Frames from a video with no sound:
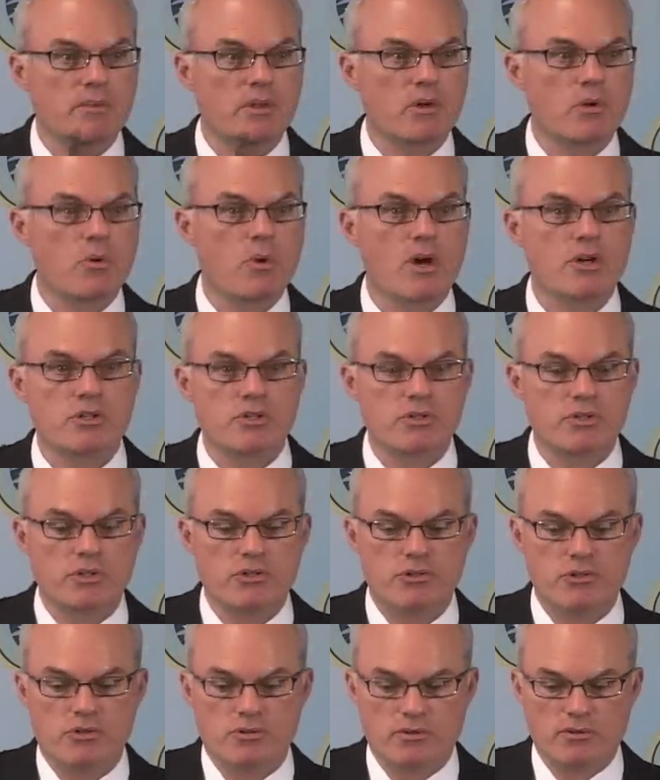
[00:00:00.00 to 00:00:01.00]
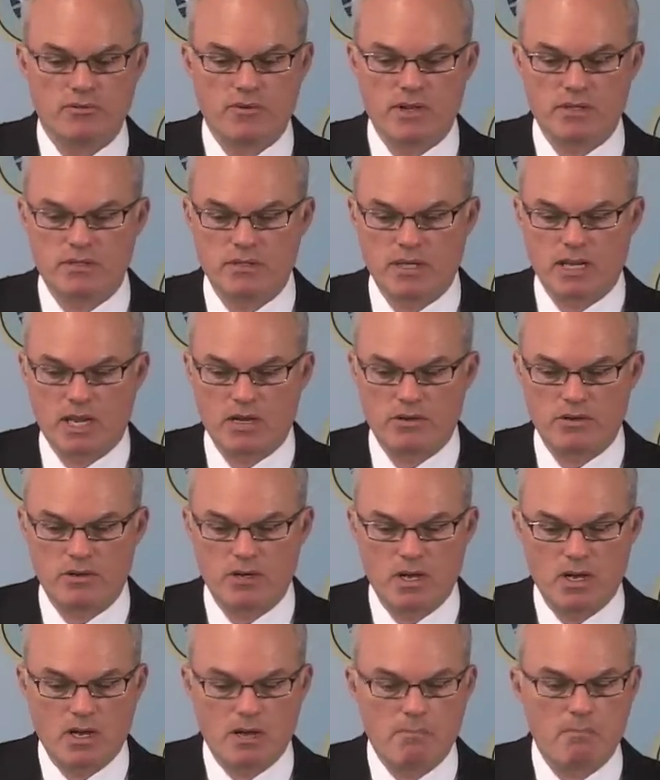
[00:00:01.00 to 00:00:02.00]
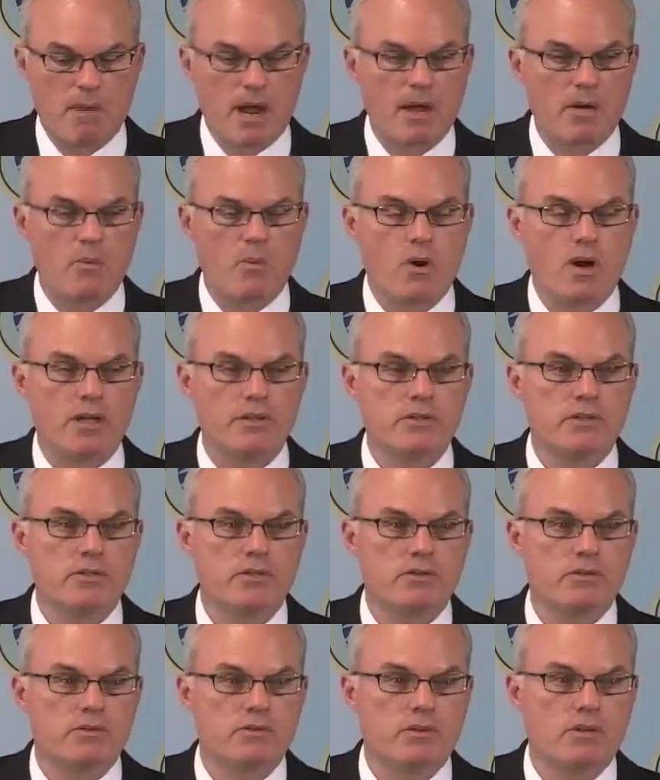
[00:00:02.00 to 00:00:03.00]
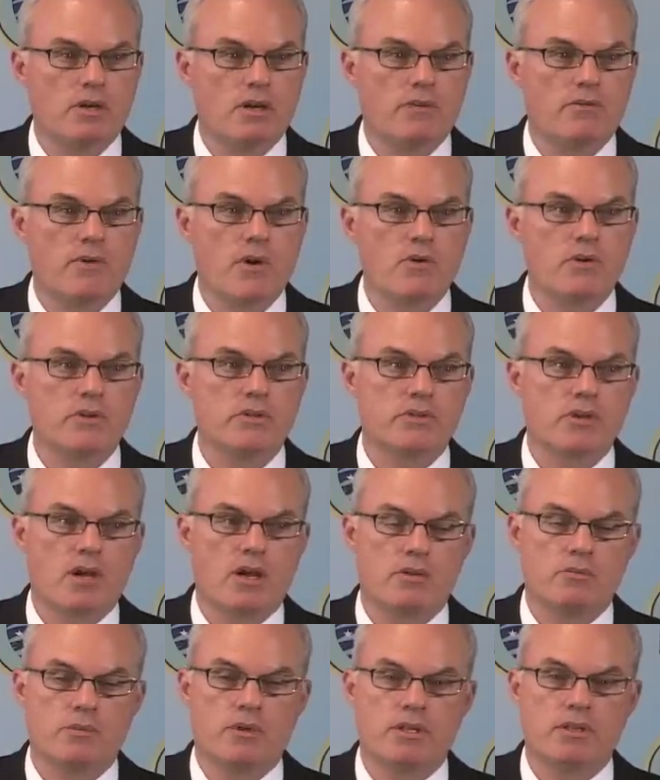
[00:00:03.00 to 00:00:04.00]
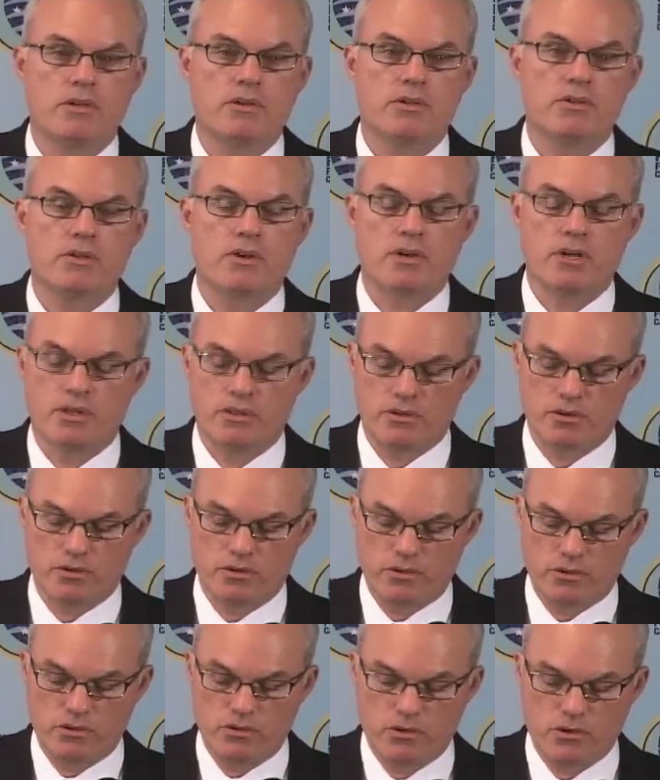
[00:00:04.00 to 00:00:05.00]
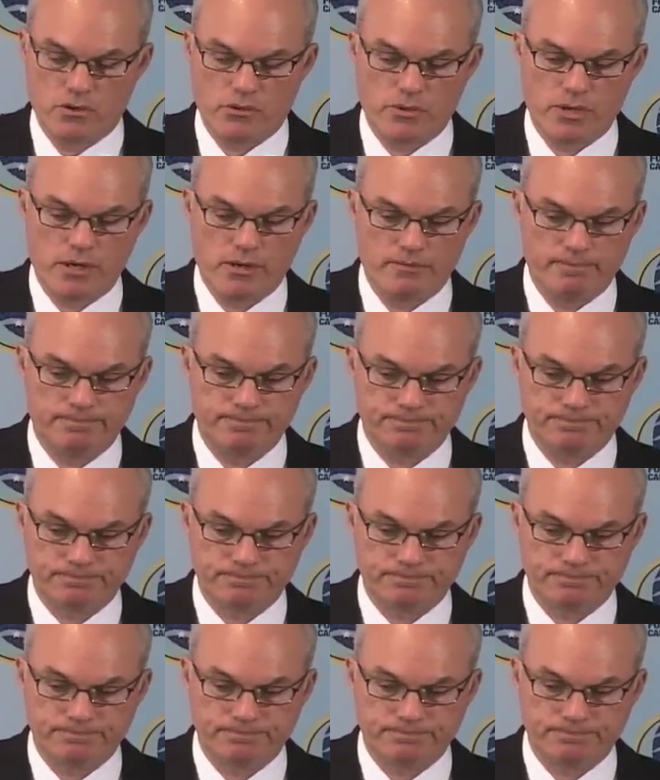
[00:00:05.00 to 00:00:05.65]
of the questions a junior investigator might want to focus on when they're starting their new career.